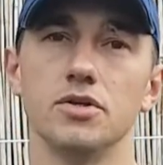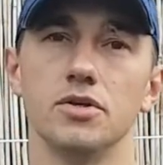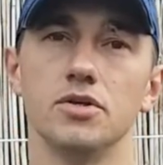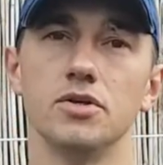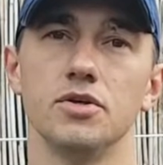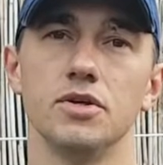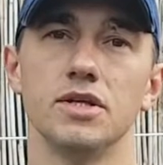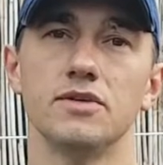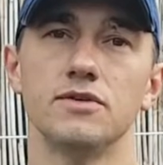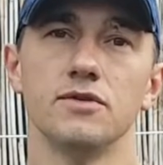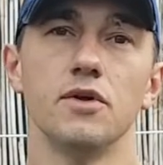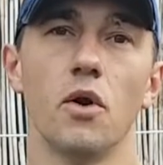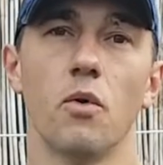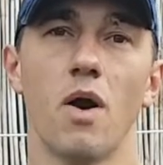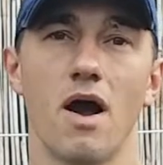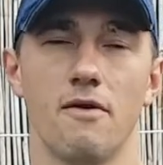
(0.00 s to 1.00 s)
You need to
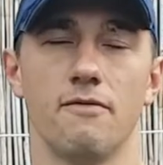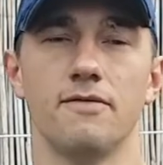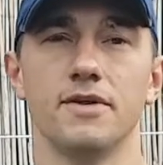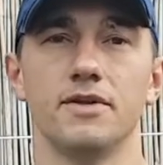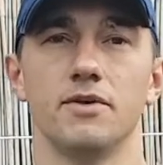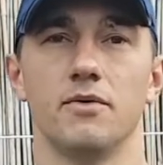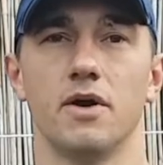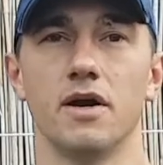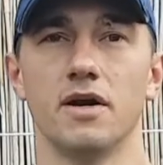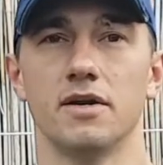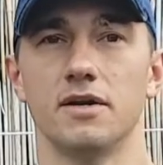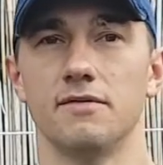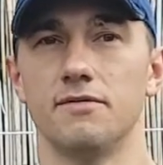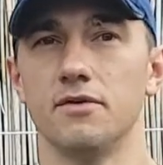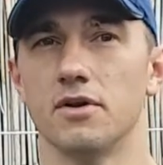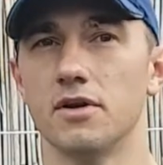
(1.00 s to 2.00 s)
know how fit you are.
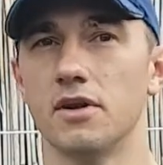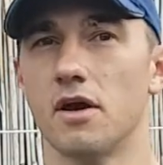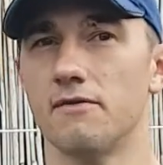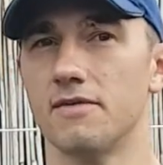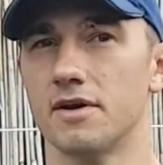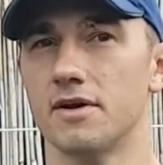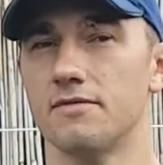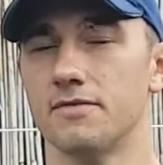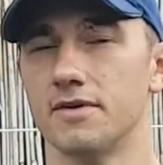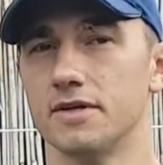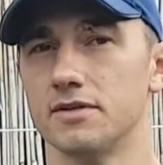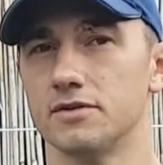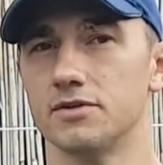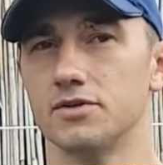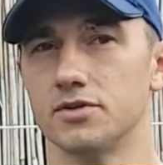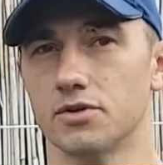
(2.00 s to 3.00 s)
If you are not very
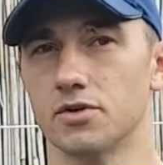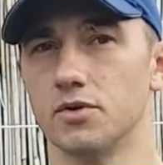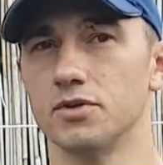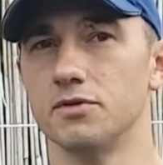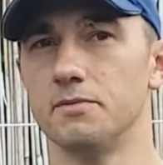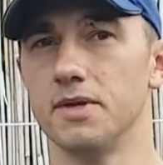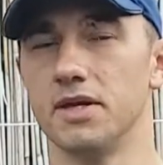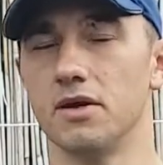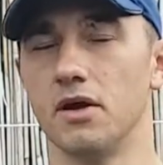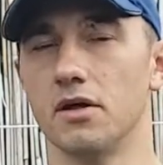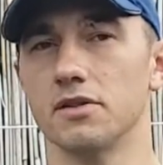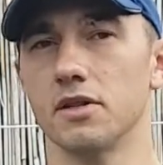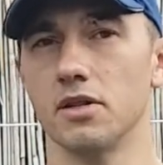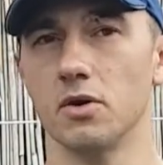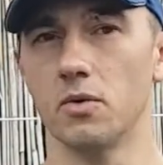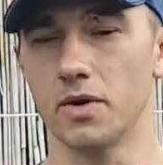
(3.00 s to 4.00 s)
fit, you're going to be on the
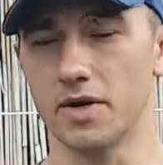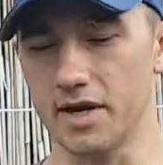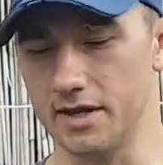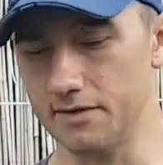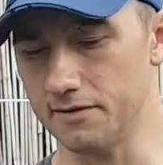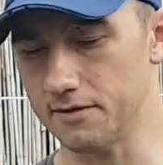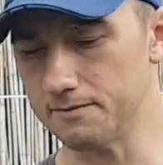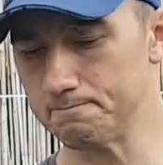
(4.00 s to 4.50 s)
lower end.